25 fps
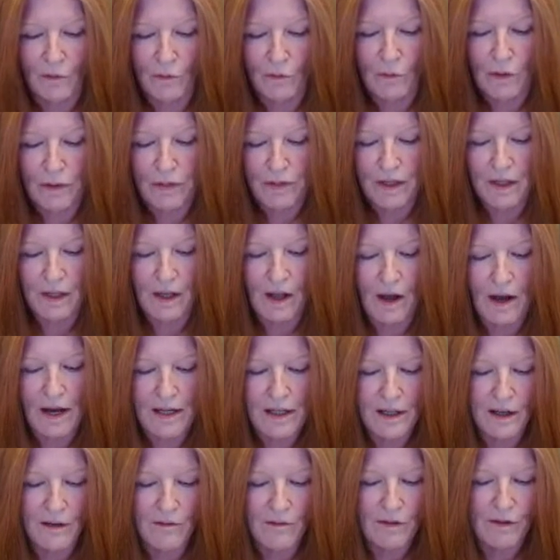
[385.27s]
with the
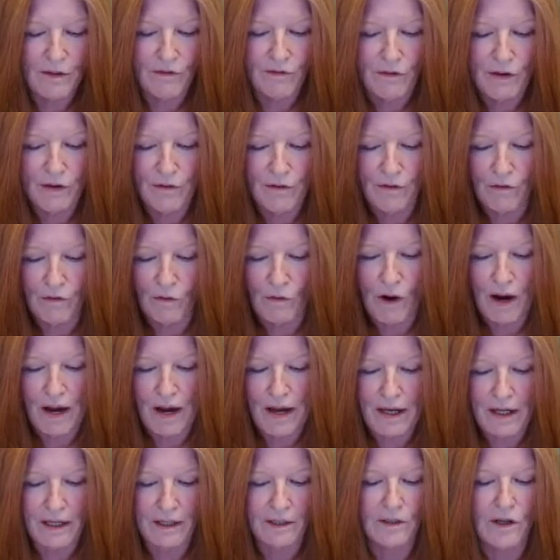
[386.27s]
light of the fifth
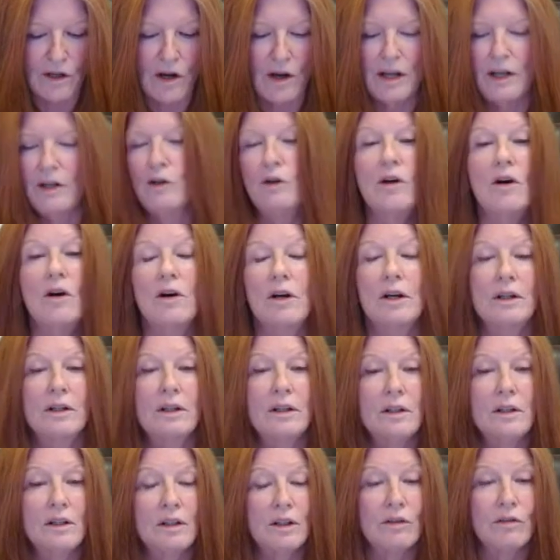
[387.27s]
ray and higher
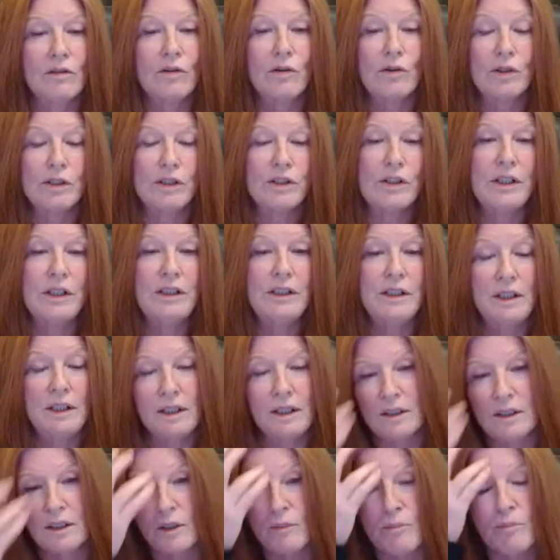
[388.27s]
heart. And of course, he
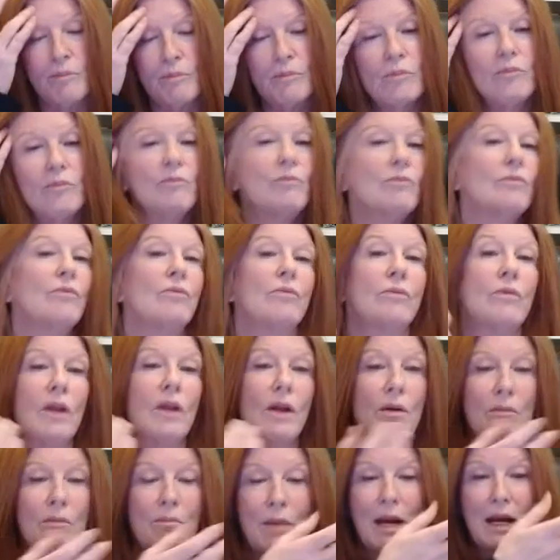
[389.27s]
is a,
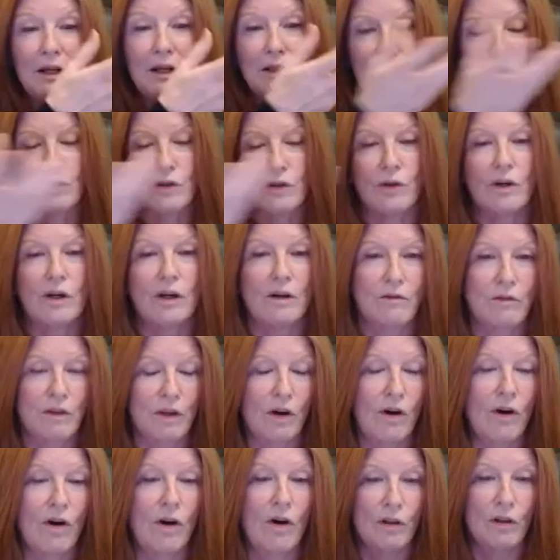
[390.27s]
a master of
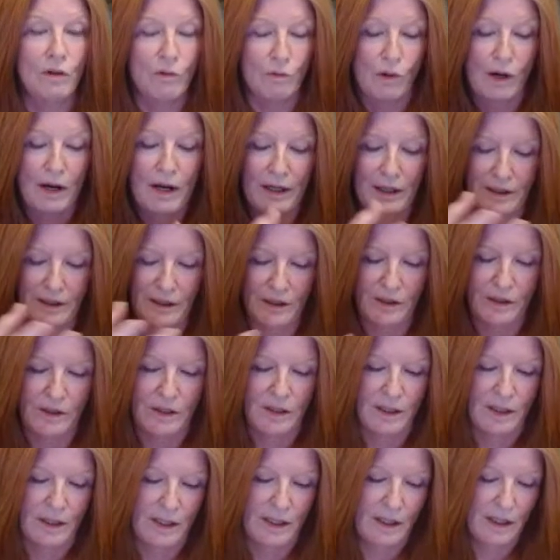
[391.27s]
the, all the
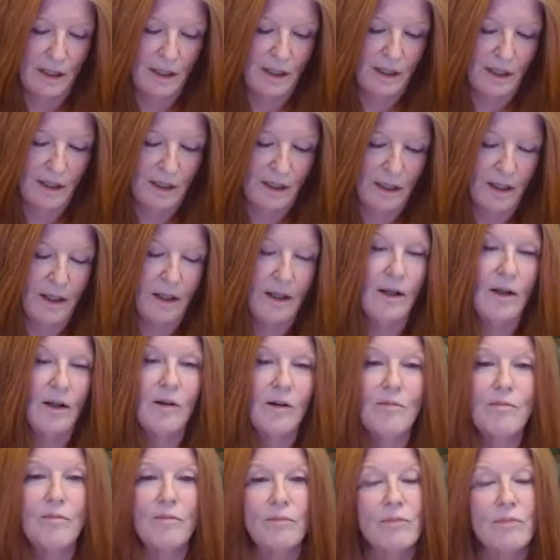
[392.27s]
rays.
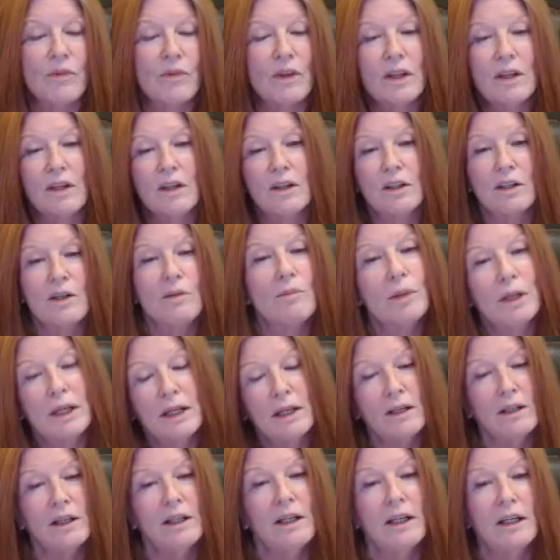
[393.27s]
Um, in the
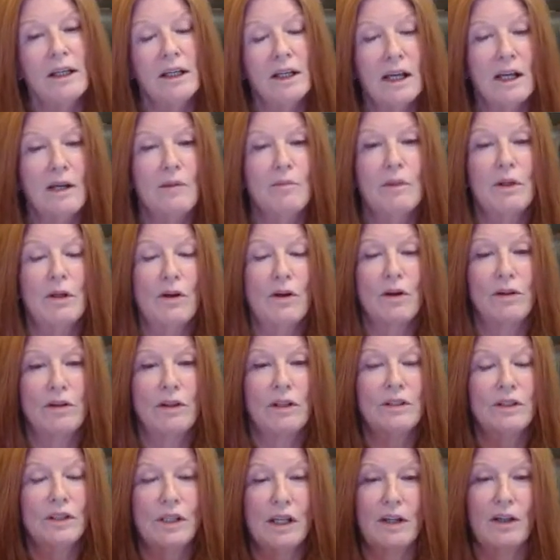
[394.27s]
beginning, he came in on
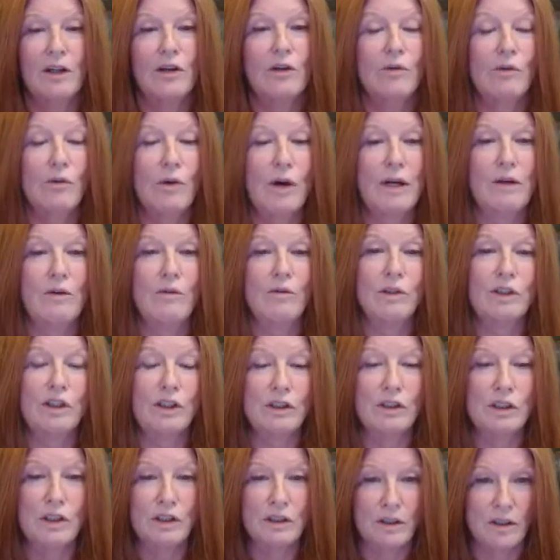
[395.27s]
the second ray, which
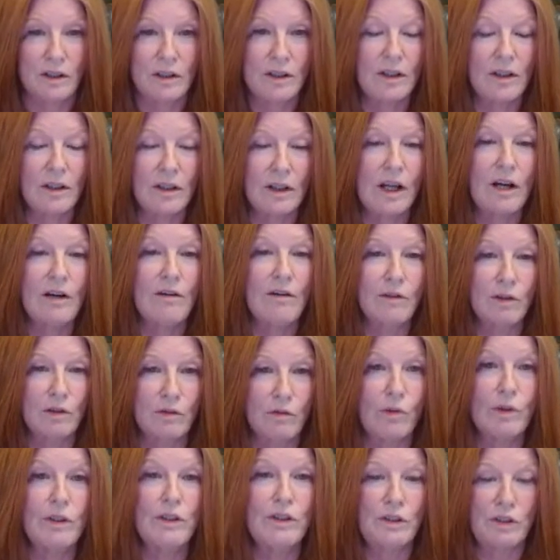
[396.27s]
is love
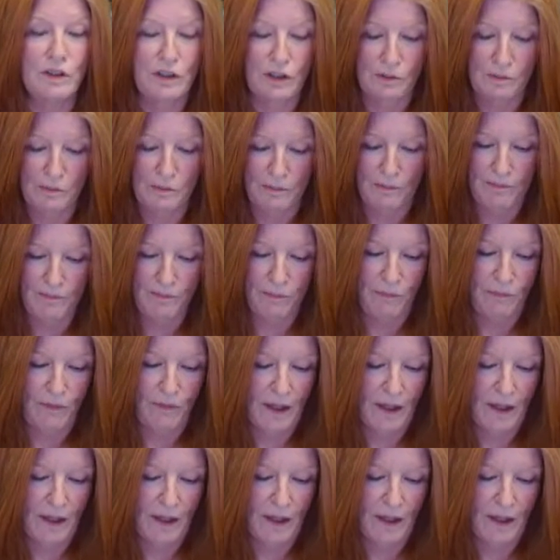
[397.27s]
and wisdom.